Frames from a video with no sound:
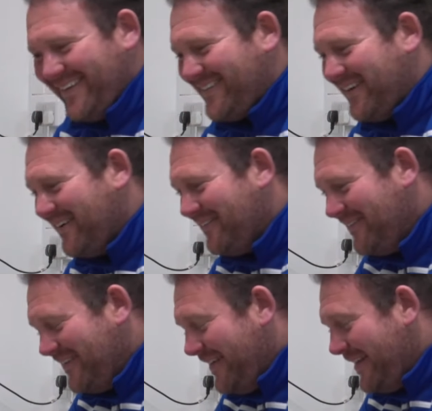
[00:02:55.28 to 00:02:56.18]
So,
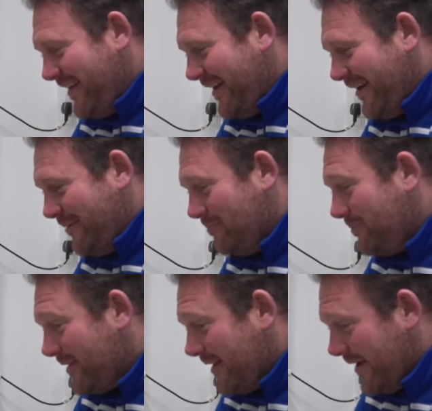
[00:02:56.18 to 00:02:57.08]

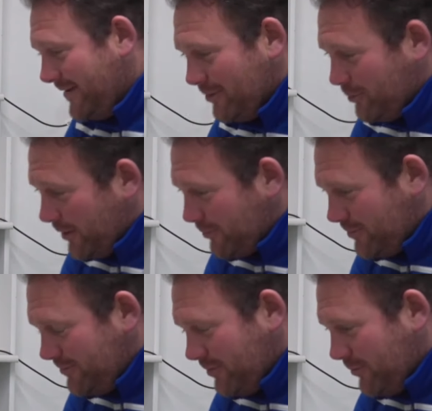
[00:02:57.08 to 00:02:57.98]
who
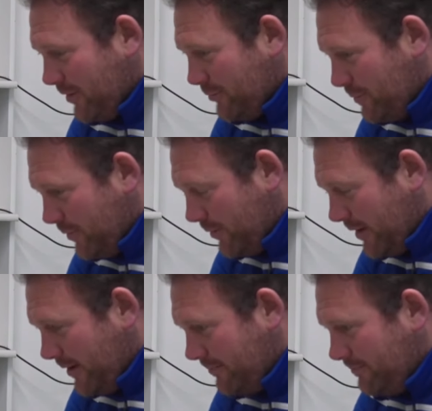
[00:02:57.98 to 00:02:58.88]
knows? Who knows? But
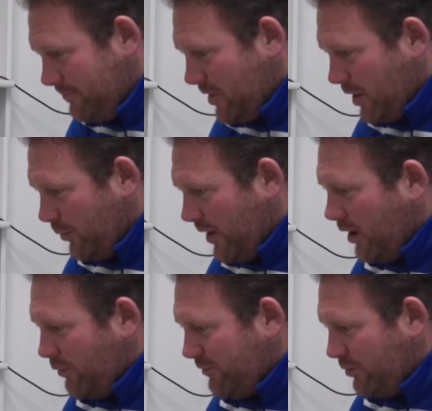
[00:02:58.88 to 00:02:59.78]
we're
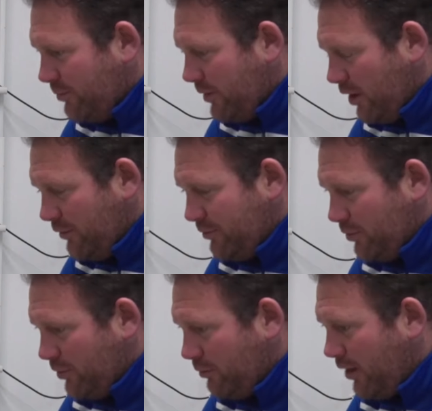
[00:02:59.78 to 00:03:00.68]
hopeful. We're
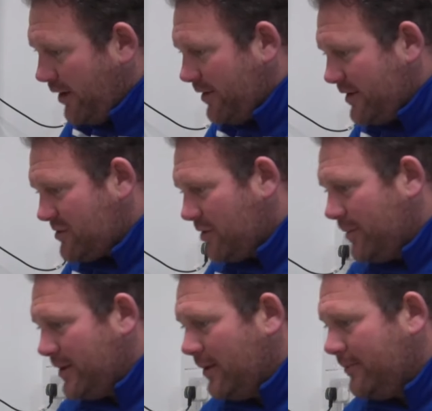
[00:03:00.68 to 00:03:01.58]
hopeful that the right thing's going
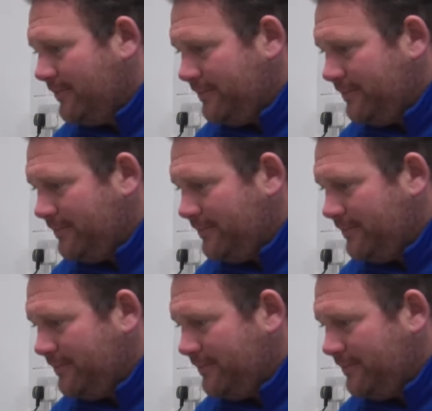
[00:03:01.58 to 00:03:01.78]
to be done.